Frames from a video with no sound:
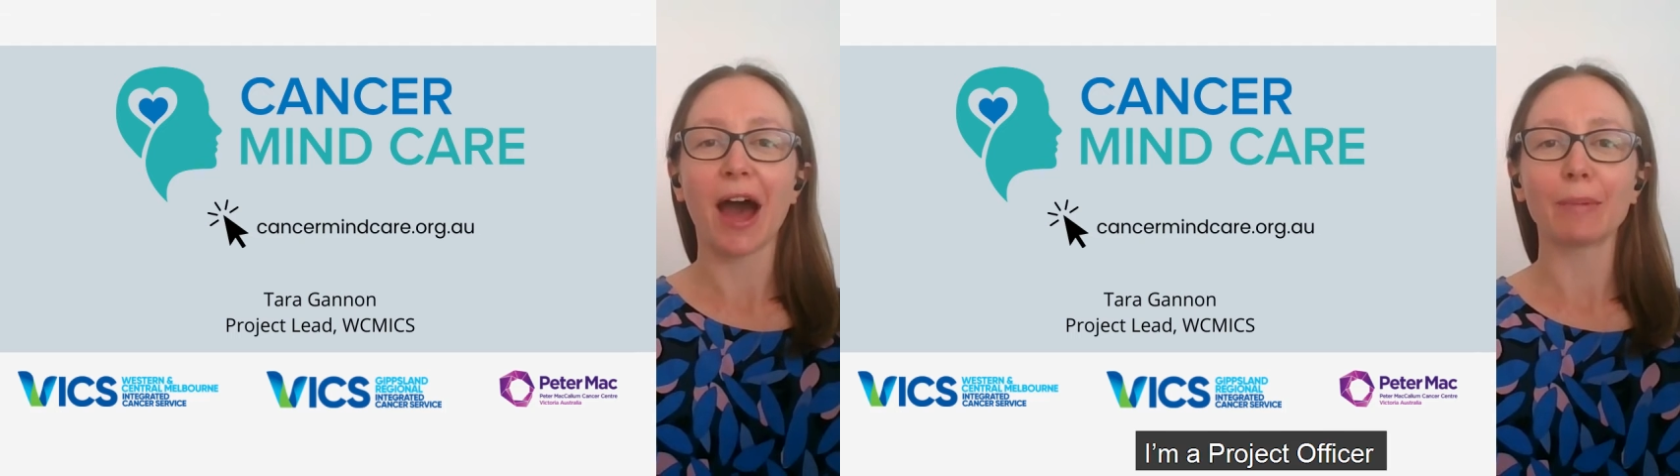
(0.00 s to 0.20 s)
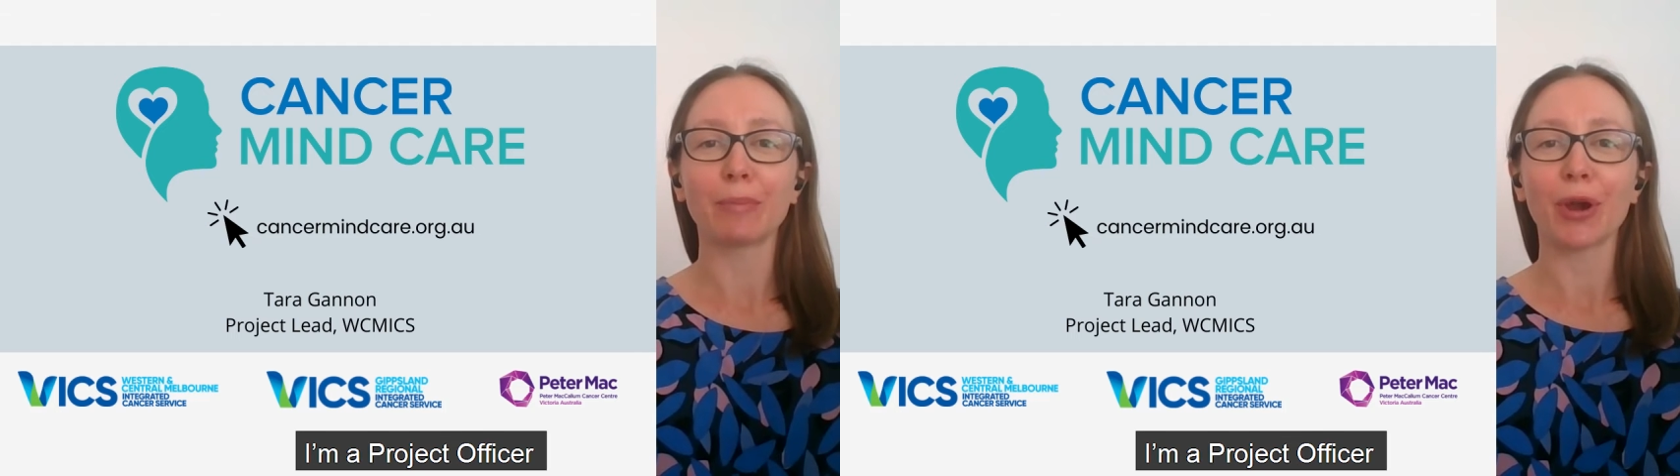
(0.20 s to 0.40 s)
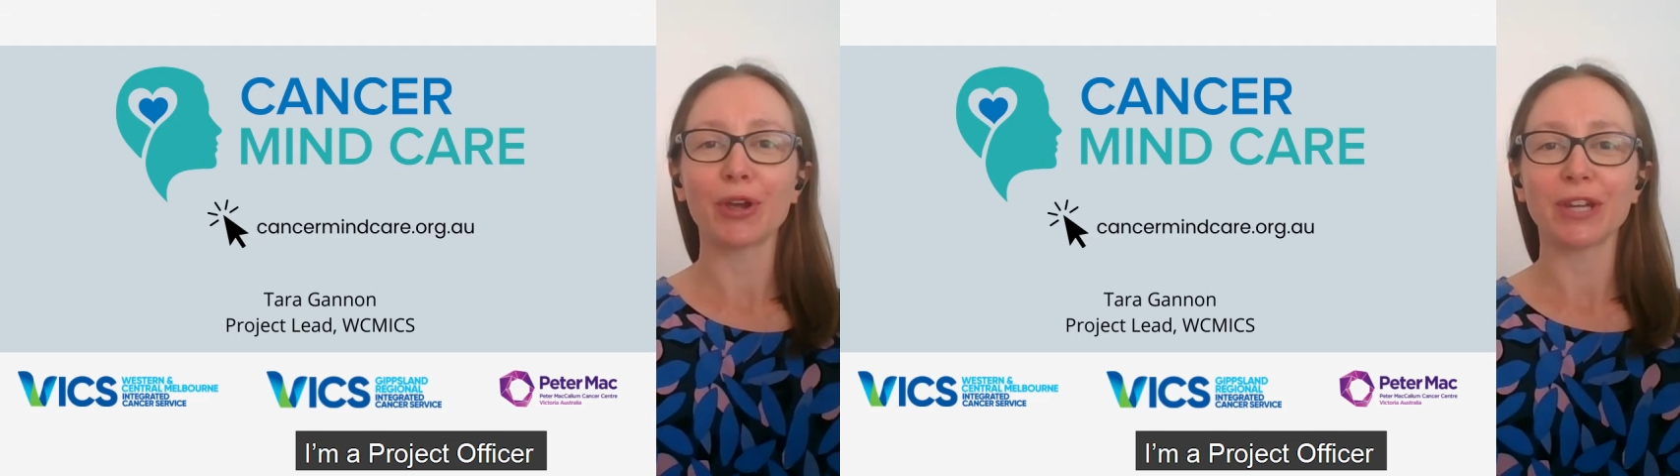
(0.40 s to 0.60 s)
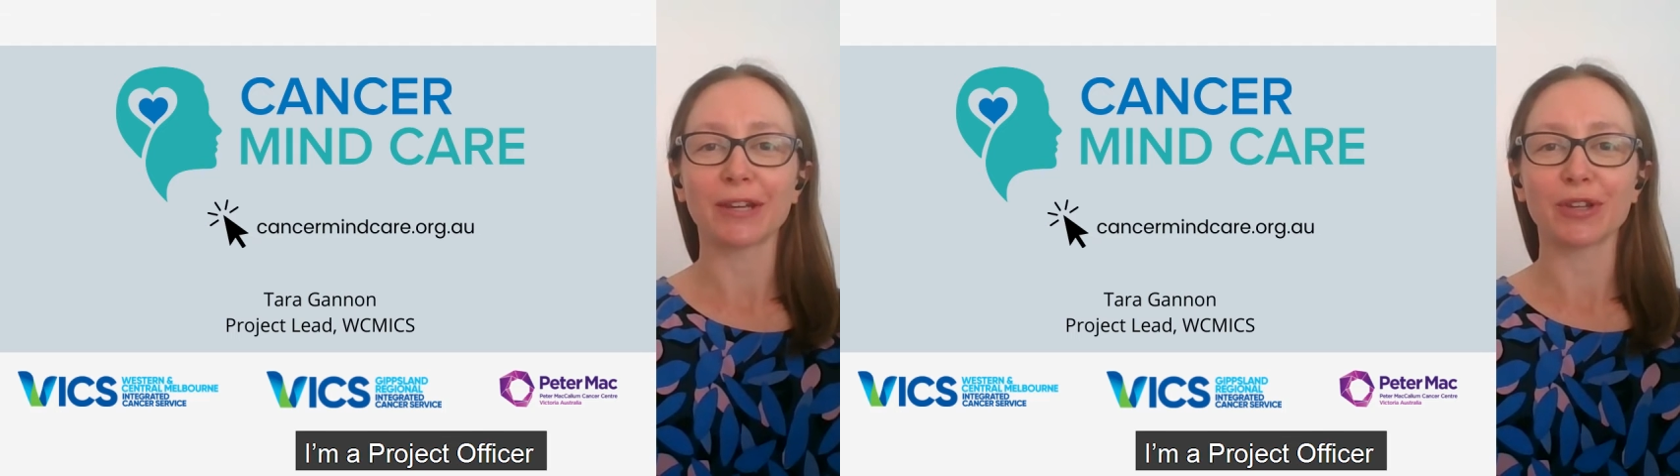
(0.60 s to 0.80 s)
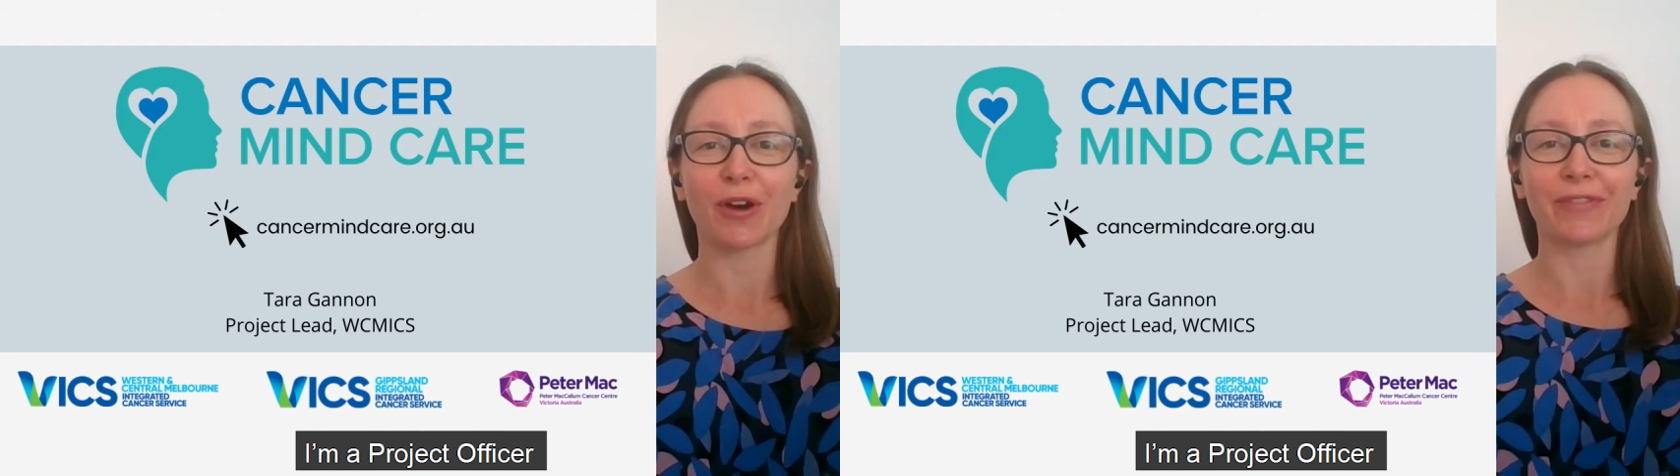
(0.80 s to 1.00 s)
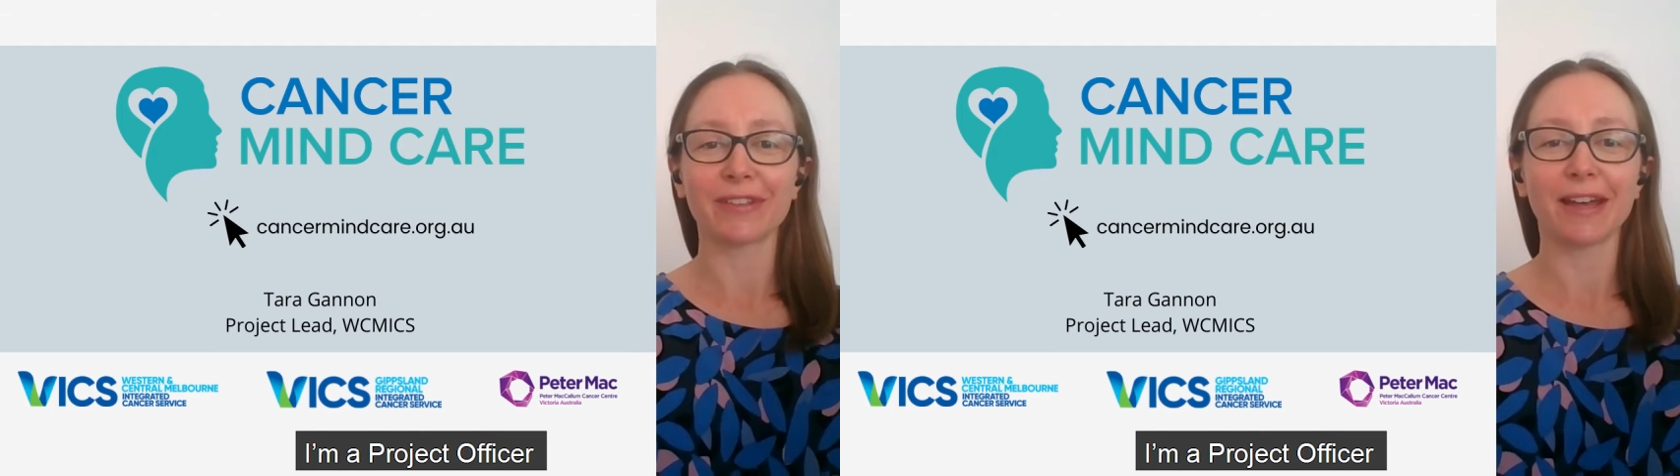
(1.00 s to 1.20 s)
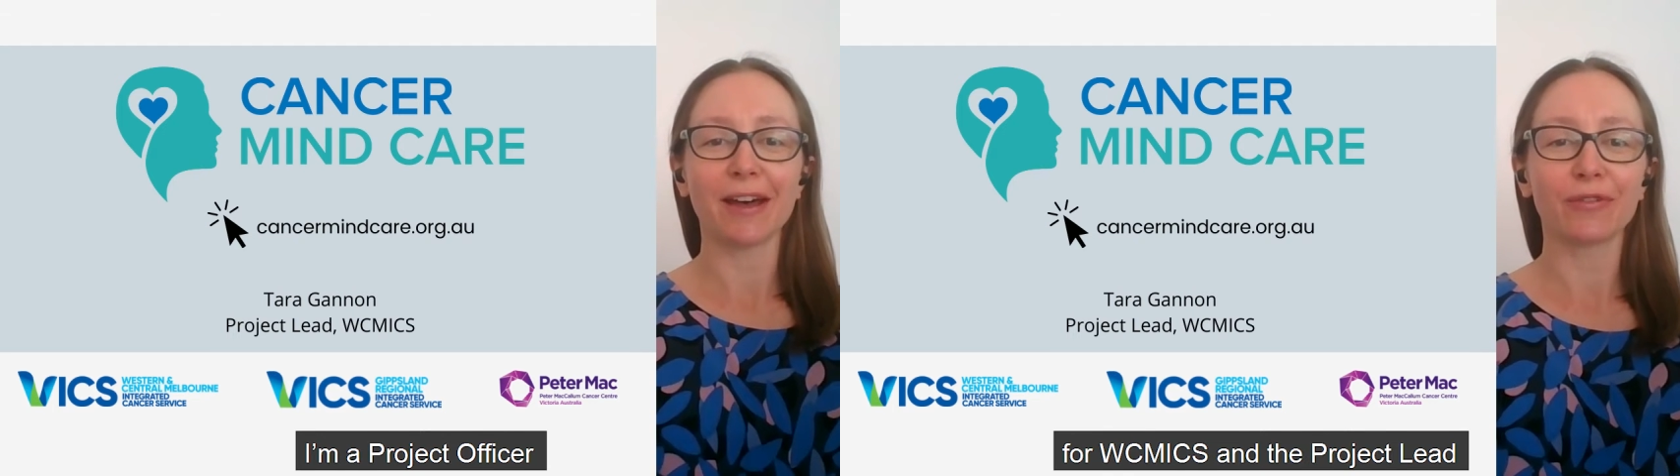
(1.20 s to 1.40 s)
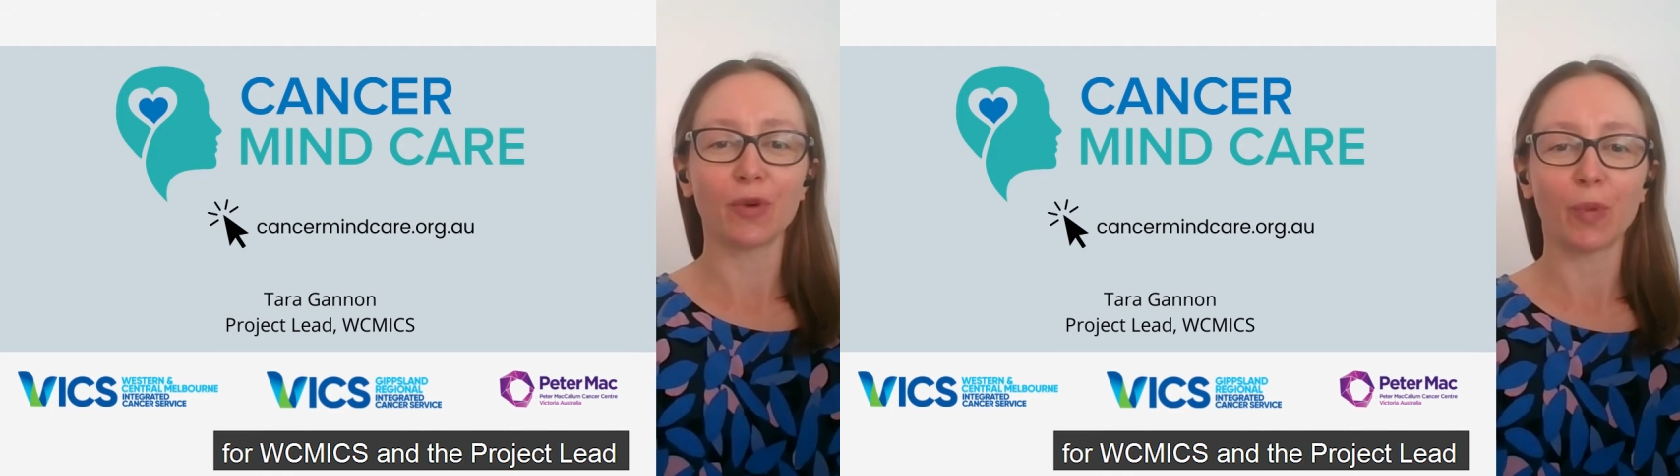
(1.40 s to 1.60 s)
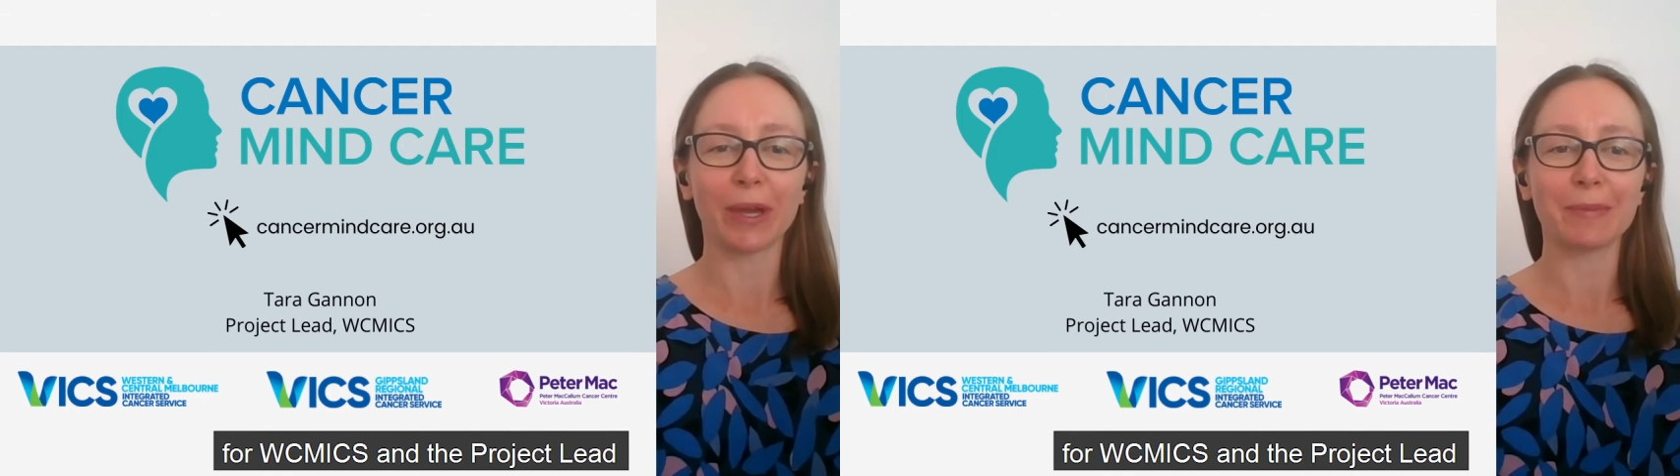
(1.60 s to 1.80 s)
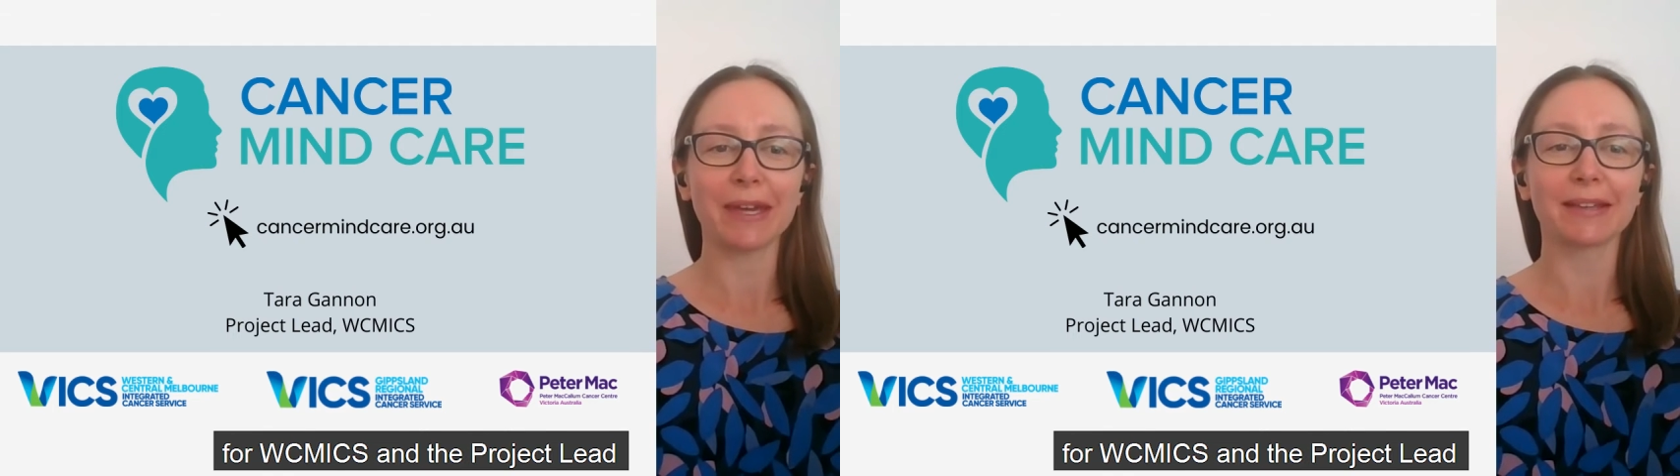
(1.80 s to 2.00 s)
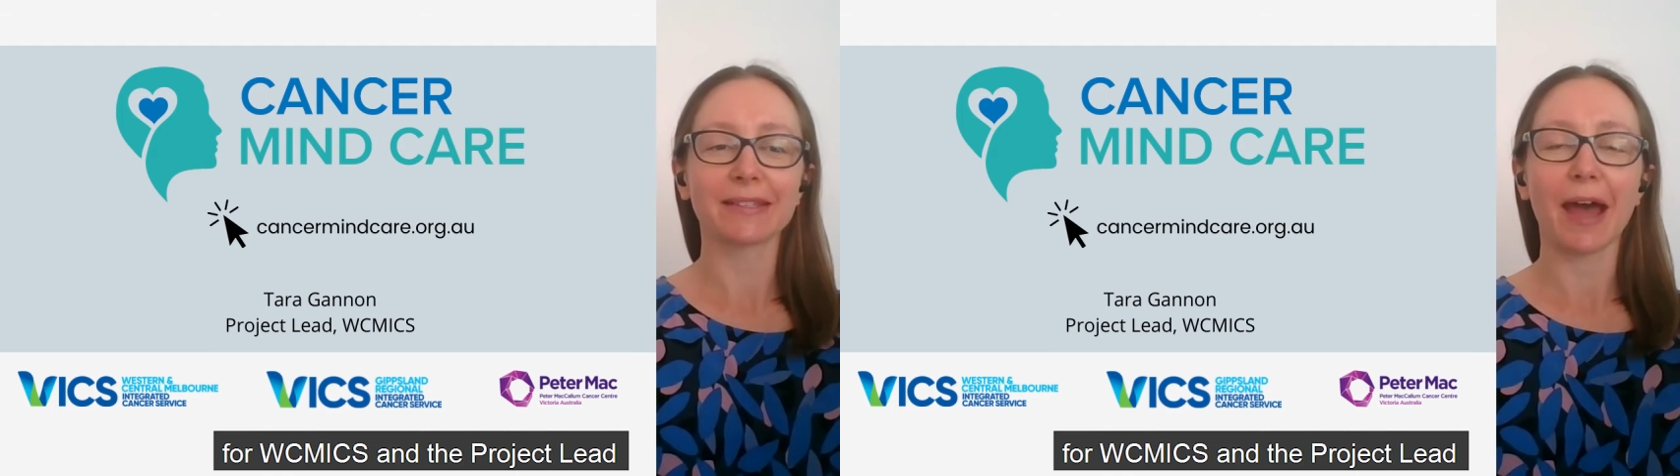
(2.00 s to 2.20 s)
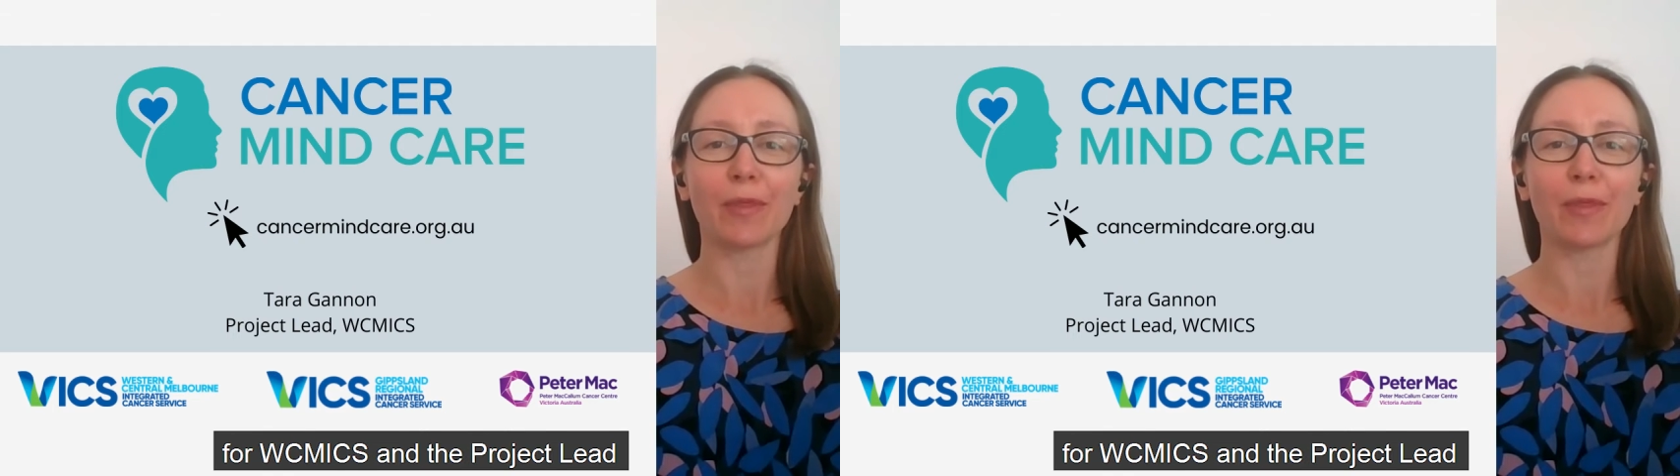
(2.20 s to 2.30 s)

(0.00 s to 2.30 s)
I'm a project officer for WCMICS